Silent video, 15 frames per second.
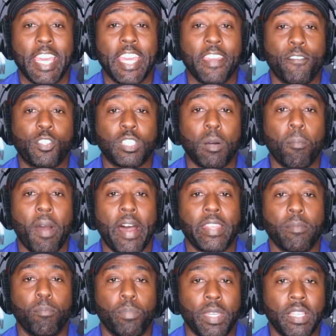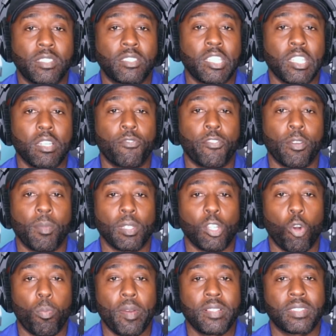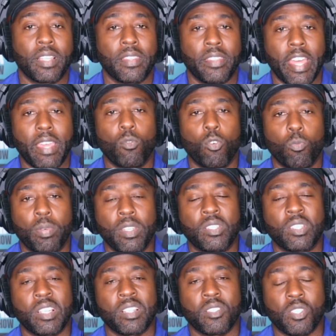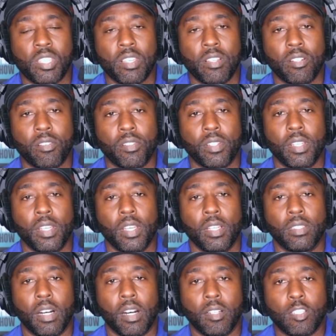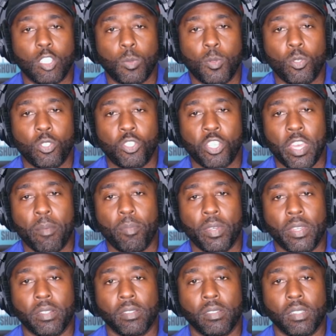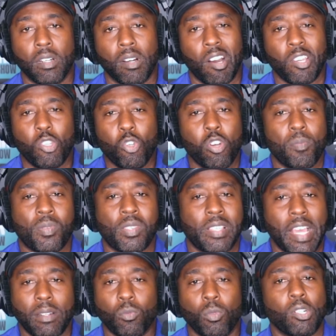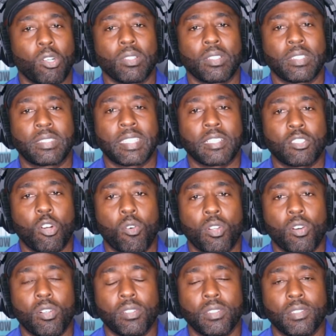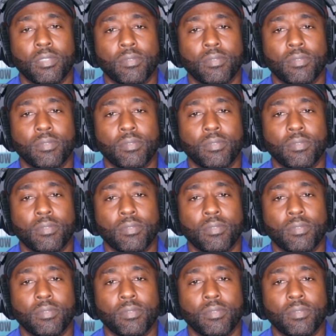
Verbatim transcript: if somebody beats Teofimo Lopez, then they will be considered the undisputed champion. Are you upset with all of this that's going on?